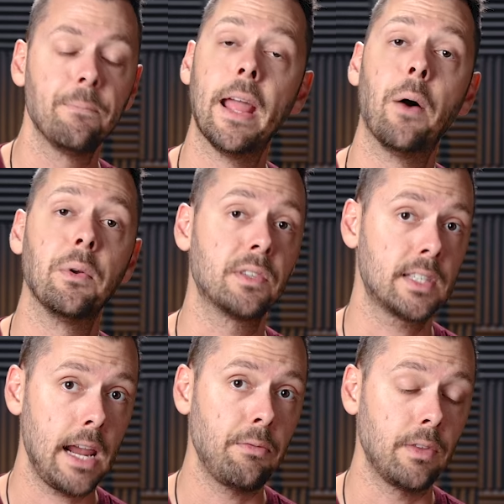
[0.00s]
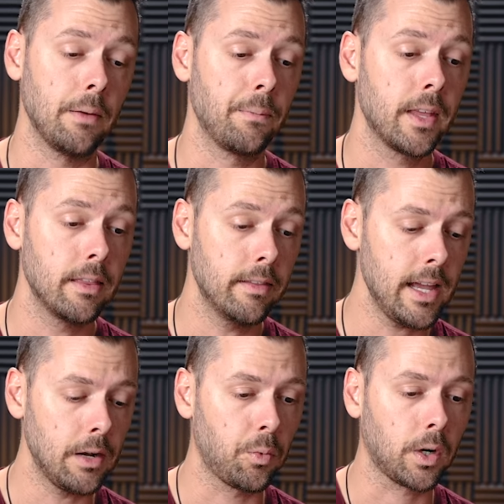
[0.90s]
Now we've saved them.
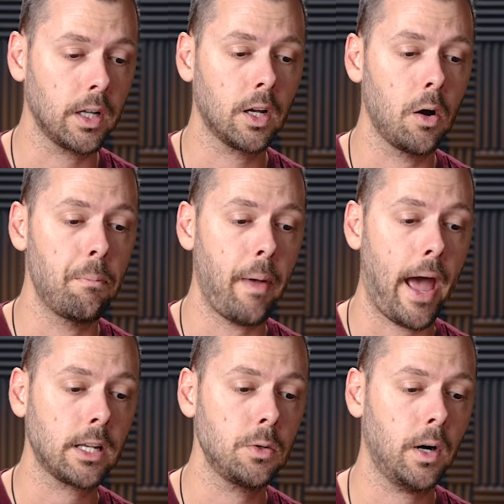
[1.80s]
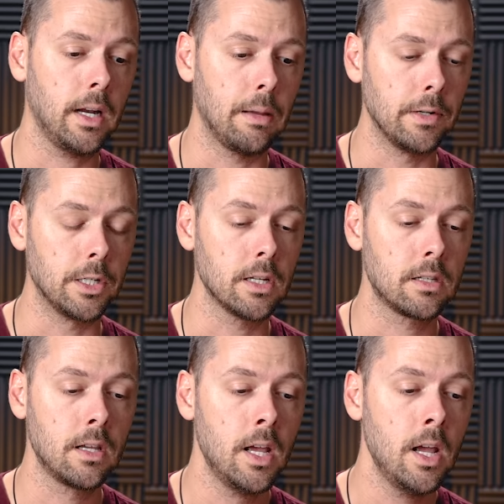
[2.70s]
Then we're gonna go back to our images.